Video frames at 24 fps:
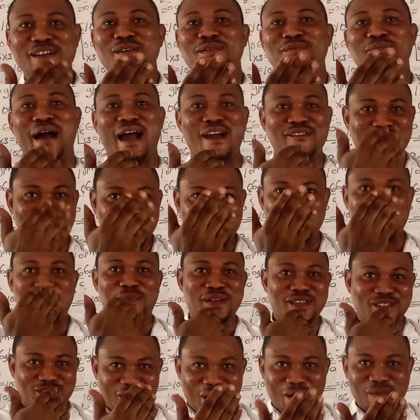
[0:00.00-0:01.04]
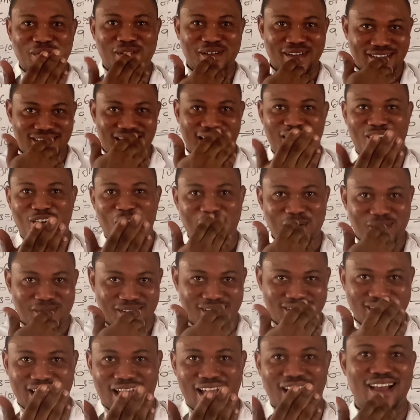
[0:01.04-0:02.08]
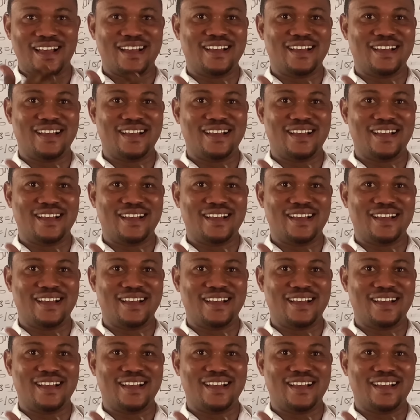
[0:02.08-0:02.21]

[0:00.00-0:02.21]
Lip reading: My video, please come closer. Come closer.